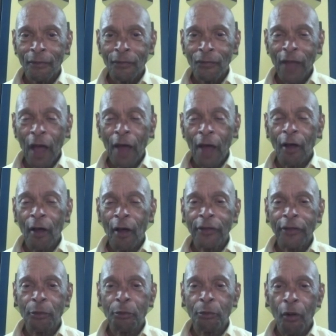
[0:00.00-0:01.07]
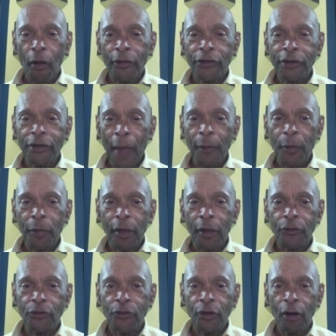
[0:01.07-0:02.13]
Now, I know that's a broad statement
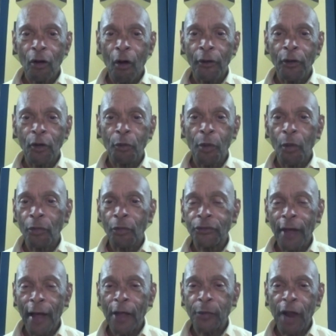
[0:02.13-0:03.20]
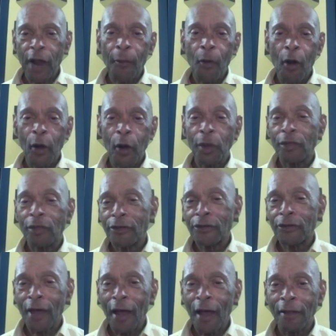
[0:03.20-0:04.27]
because you could argue both sides, but I'm arguing
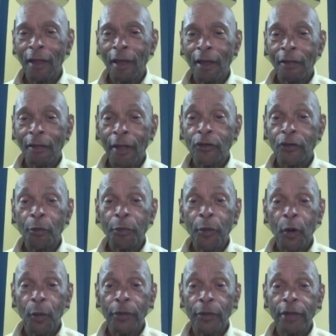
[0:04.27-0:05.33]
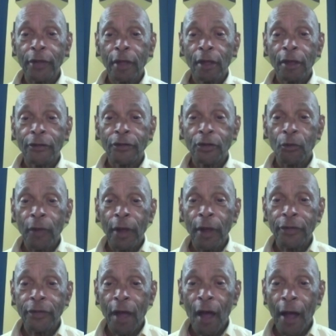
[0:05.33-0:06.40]
this side that your purpose is to
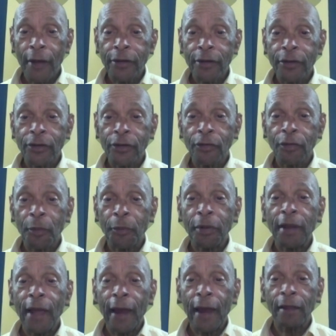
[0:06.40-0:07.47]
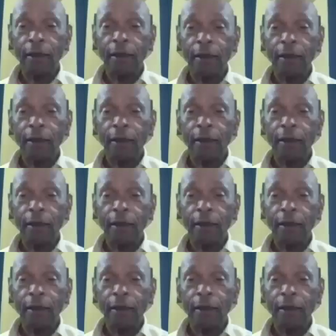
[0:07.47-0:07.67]
raise the consciousness of the planet.